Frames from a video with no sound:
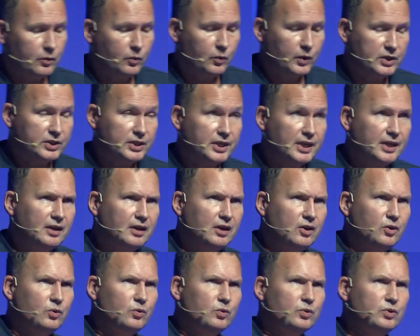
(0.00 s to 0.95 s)
which
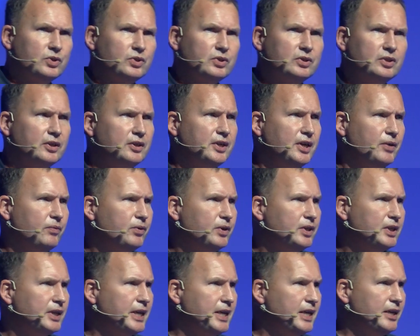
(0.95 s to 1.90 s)
includes the
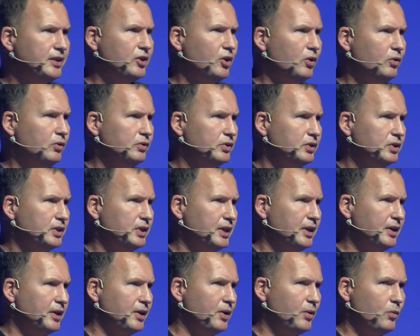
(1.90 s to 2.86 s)
different ketones
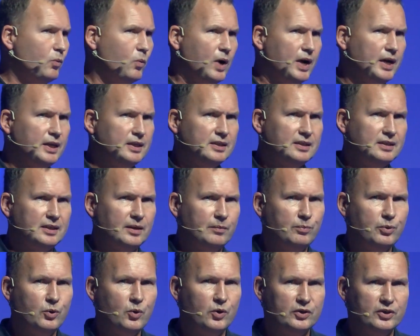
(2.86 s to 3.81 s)
and why it's
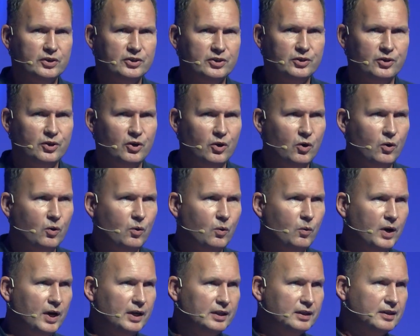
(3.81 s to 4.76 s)
important to know
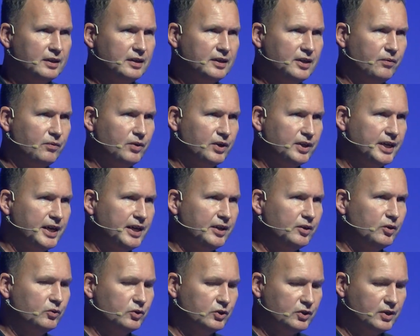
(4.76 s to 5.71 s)
what the different
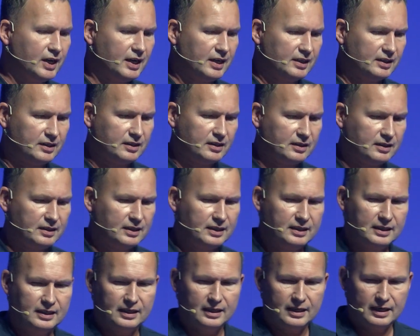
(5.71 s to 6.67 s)
ketones does.
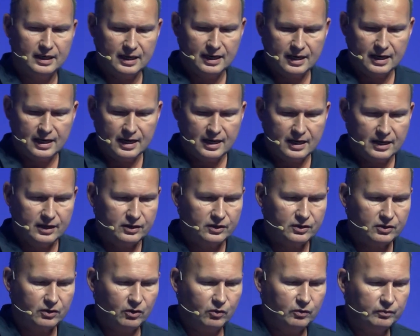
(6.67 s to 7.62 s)

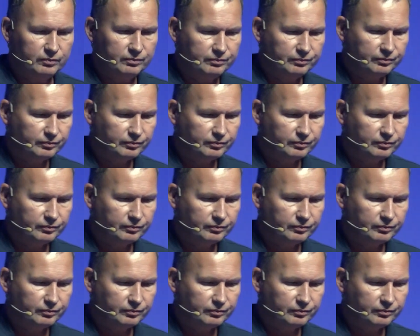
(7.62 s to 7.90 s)
So,